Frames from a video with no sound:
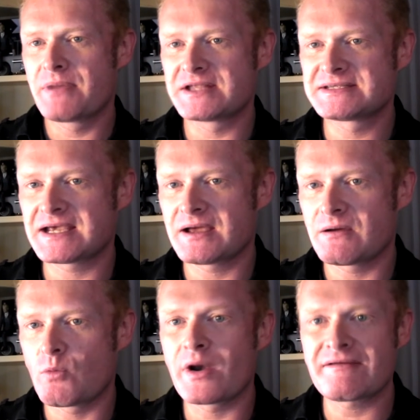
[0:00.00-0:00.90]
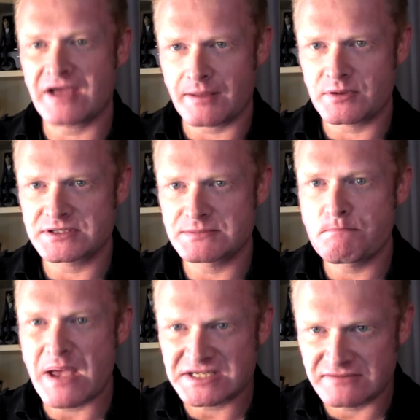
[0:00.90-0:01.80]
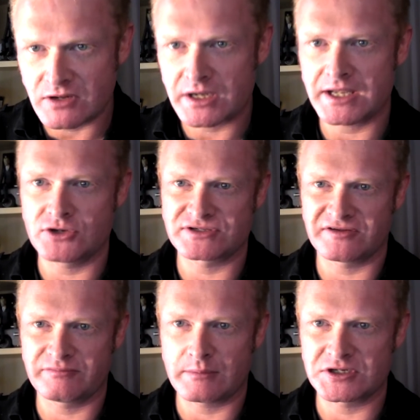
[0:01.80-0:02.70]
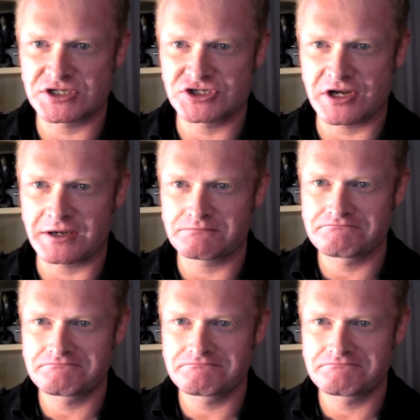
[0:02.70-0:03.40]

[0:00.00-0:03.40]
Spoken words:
But whatever happens, best of luck in your self-publishing journey.